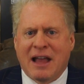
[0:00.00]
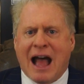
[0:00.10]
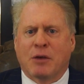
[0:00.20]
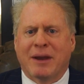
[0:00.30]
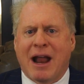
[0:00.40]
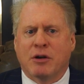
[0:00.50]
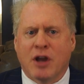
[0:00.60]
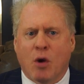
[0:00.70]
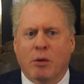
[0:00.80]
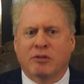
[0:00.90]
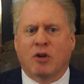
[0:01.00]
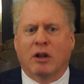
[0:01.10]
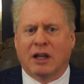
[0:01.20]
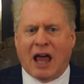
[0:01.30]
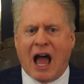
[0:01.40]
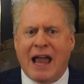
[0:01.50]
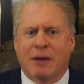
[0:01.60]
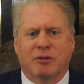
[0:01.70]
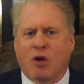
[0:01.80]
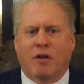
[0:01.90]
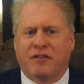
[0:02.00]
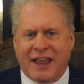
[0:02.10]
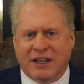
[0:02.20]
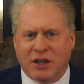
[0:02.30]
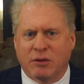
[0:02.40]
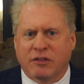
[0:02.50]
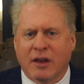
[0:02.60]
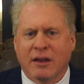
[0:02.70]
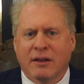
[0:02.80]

How do we now know it was all a lie? It was all fake news?